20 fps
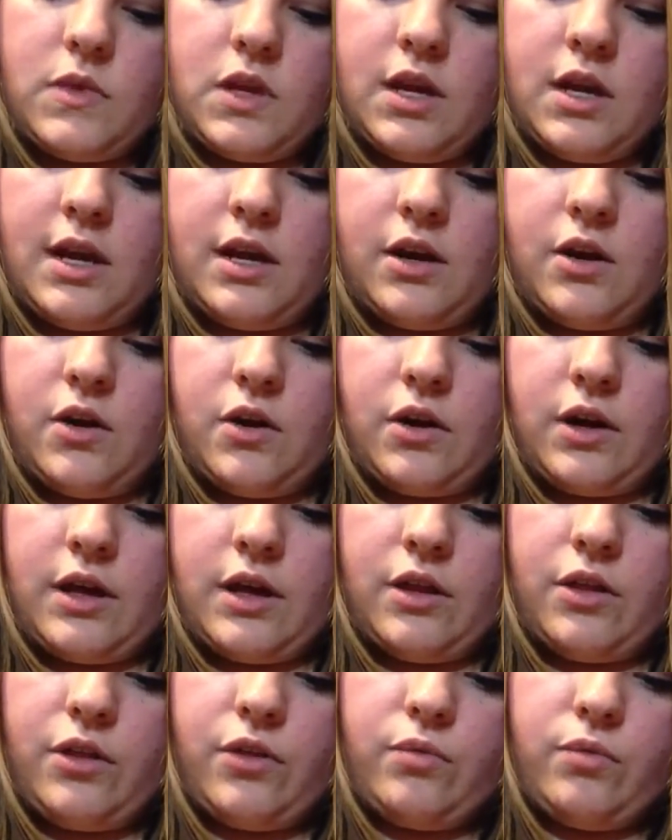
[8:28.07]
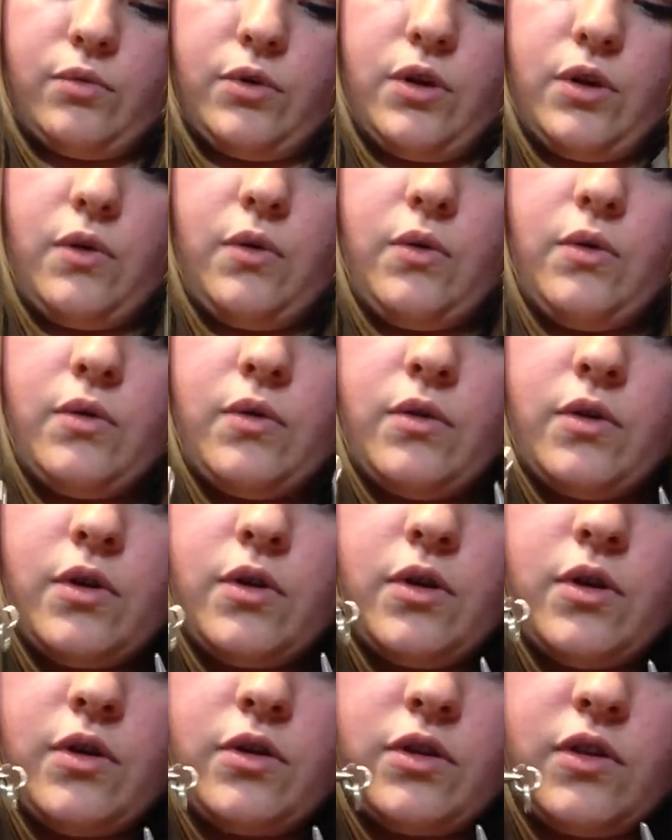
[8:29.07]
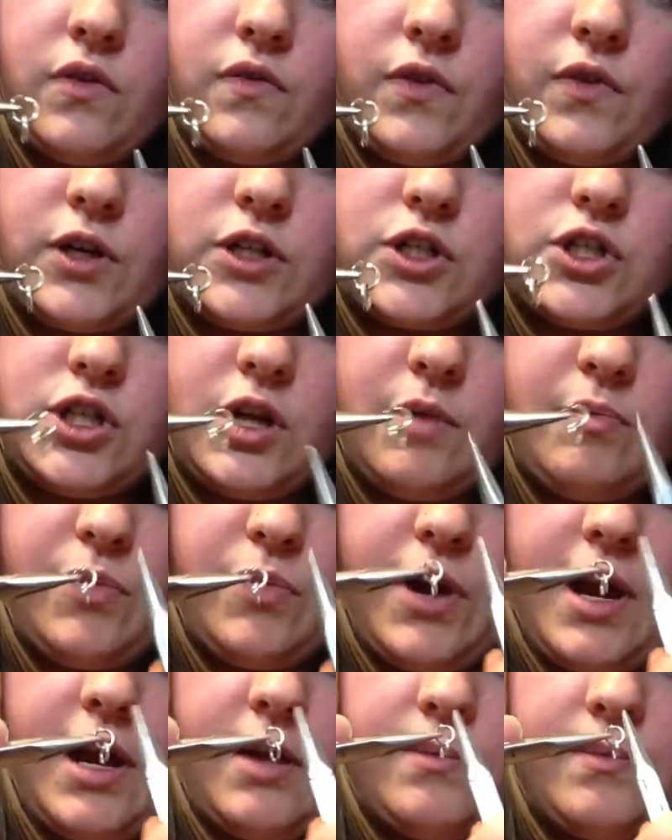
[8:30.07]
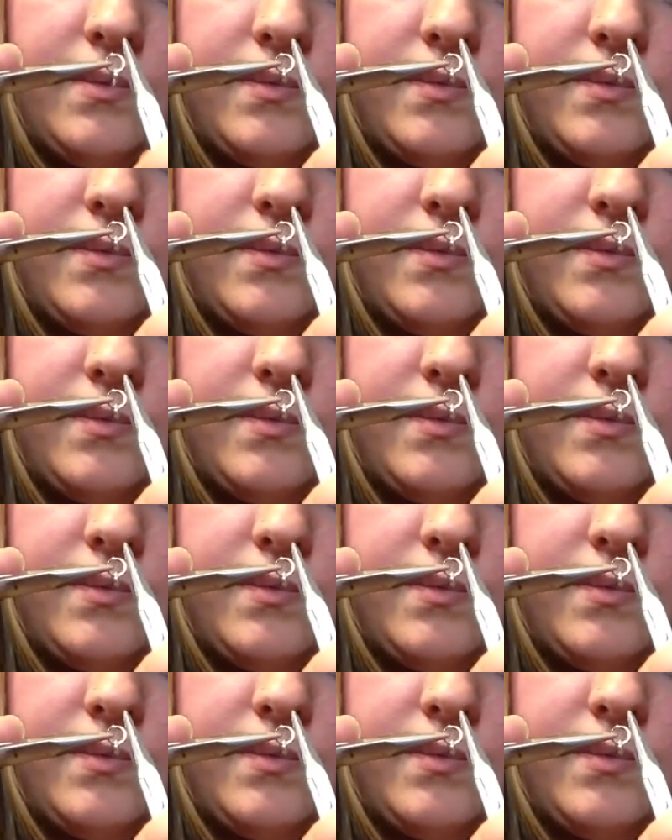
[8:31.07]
and hook it through the first jump ring.